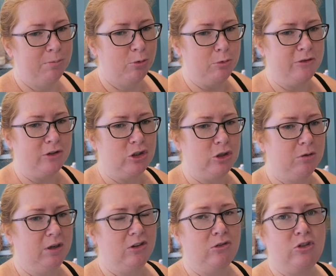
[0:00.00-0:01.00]
put music
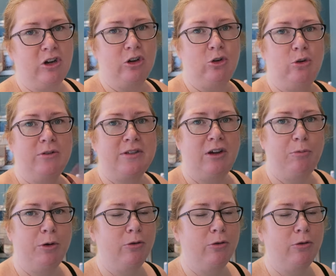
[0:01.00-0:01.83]
to it and check it all and stuff,